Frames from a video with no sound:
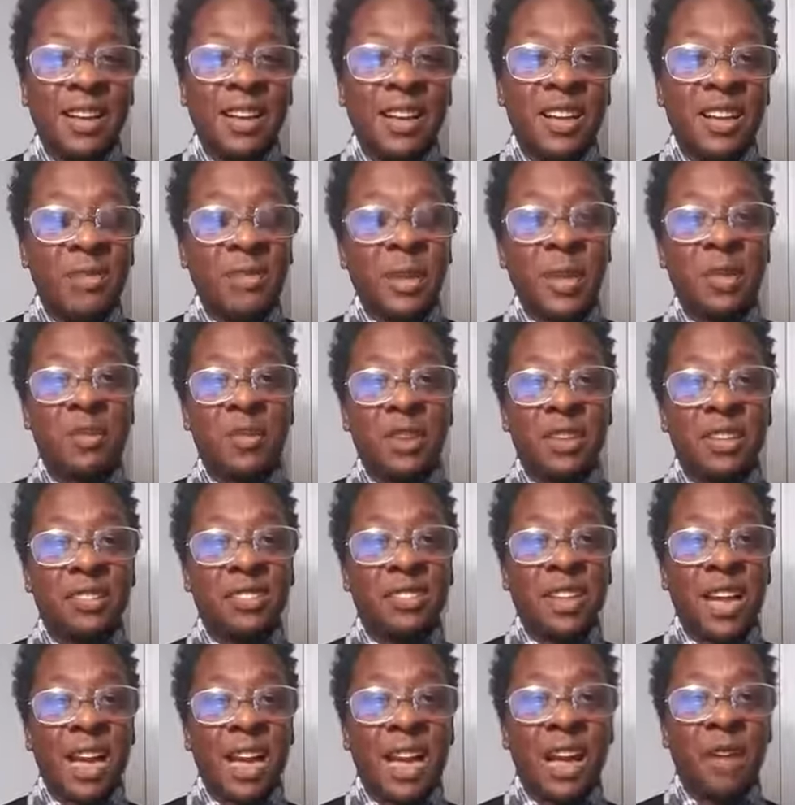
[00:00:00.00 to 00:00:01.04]
You mean when it's
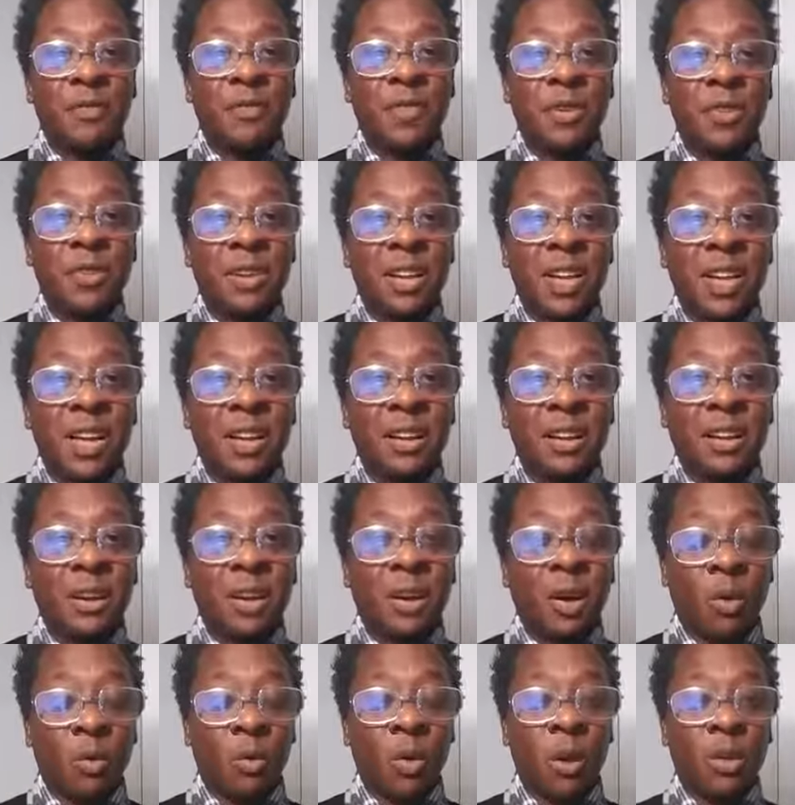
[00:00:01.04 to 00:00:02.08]
time for you to get
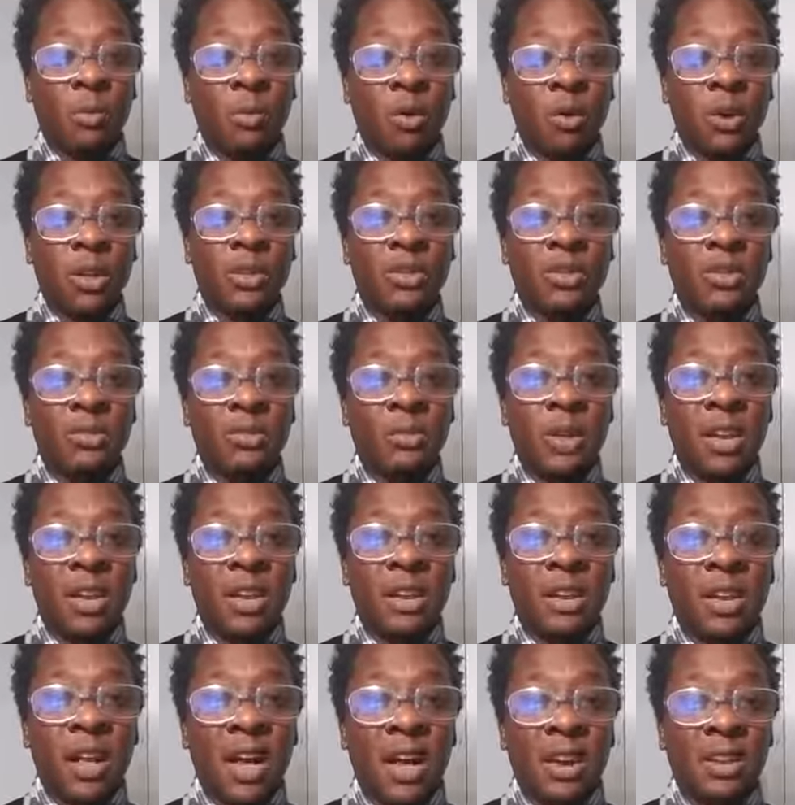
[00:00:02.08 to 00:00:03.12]
a one point two million
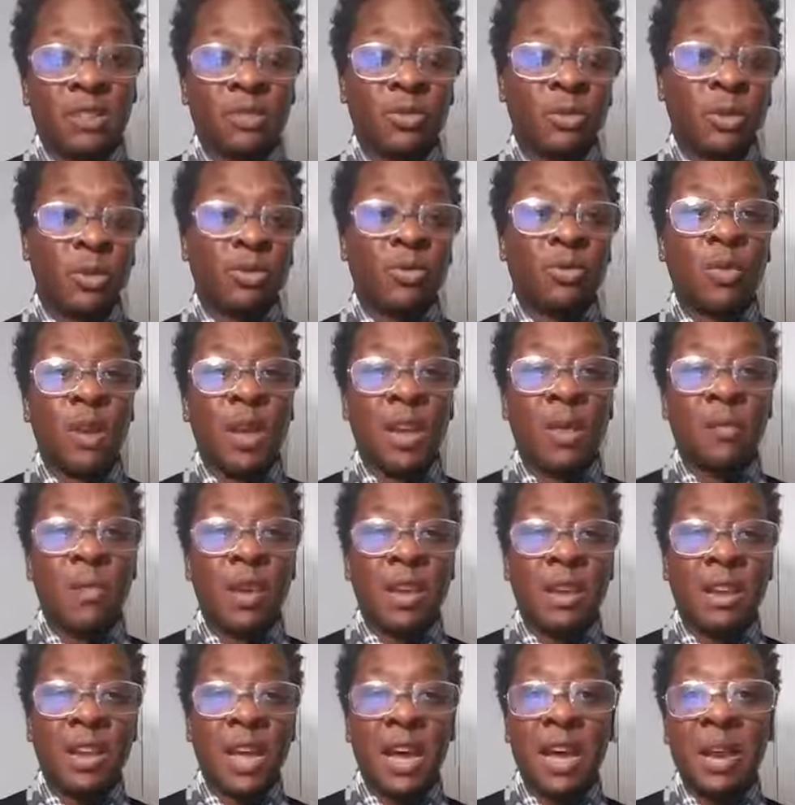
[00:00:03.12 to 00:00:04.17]
dollars or a twelve
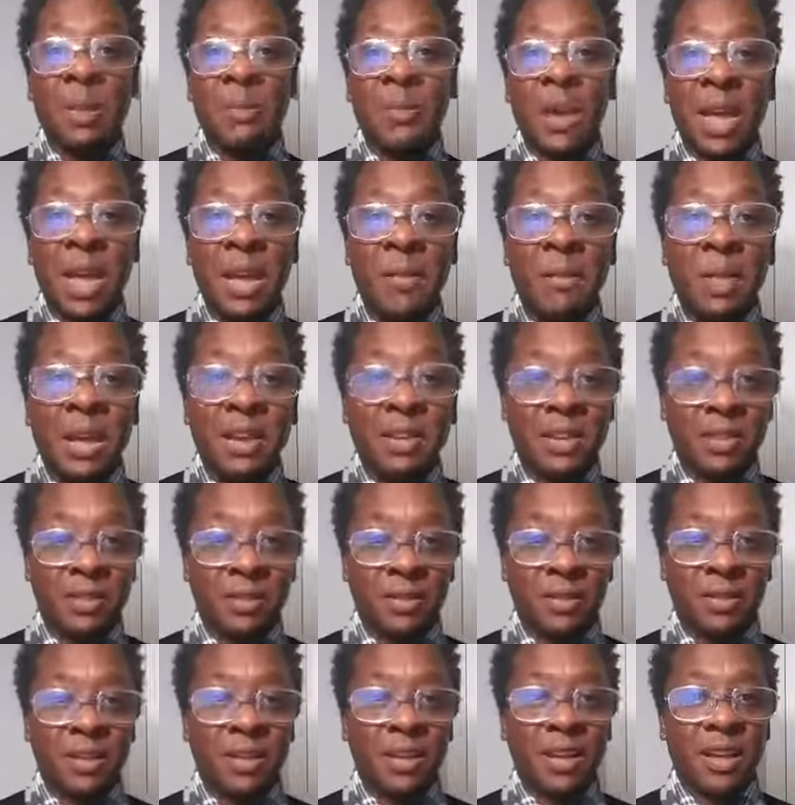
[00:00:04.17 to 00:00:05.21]
million dollars payment
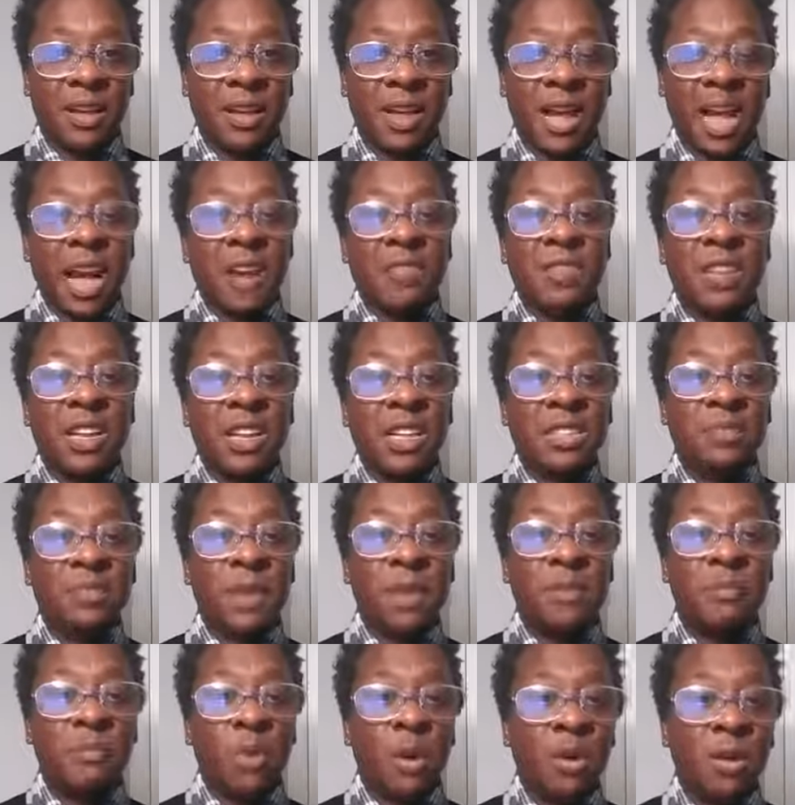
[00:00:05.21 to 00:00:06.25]
after he's
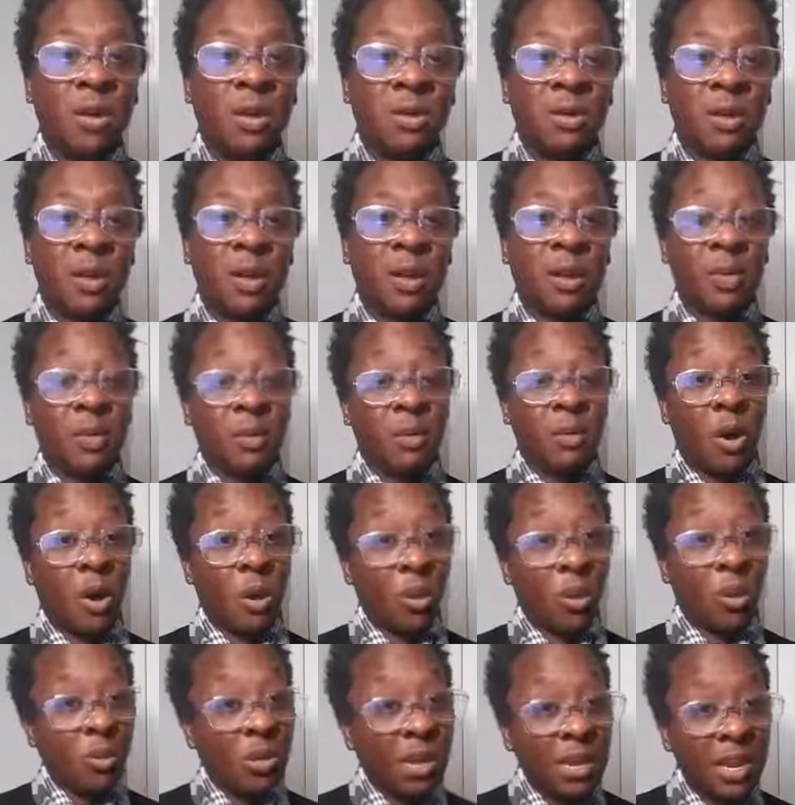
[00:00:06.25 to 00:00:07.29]
been murdered
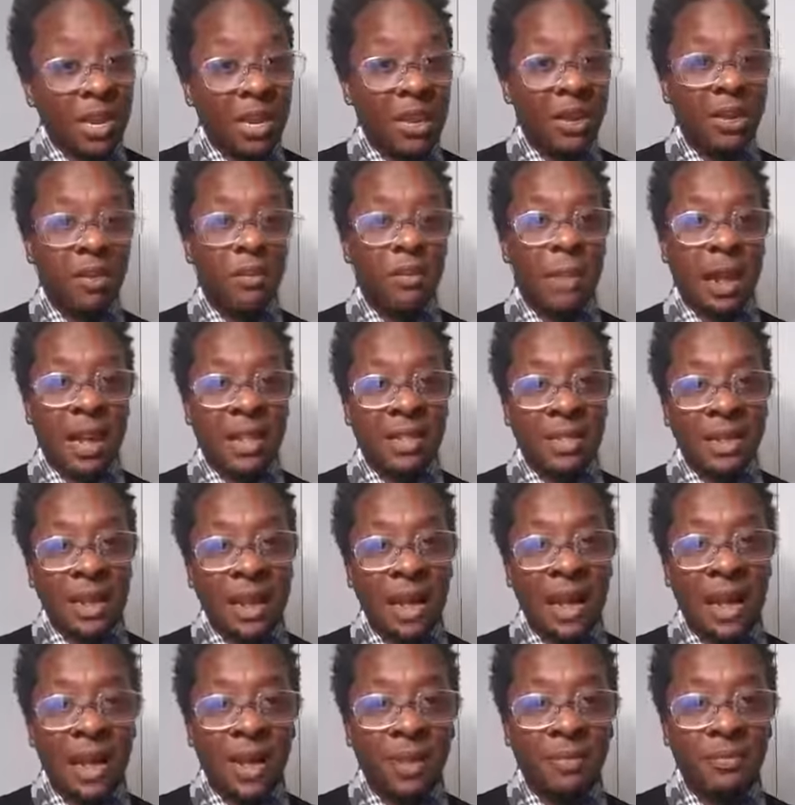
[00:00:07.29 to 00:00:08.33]
only by the
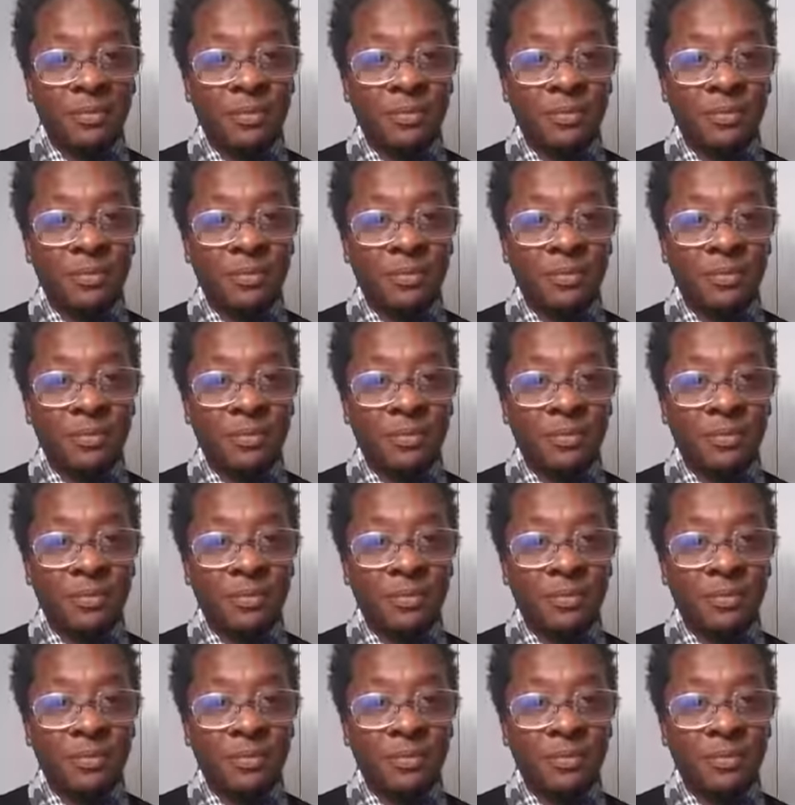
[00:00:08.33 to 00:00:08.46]
cop?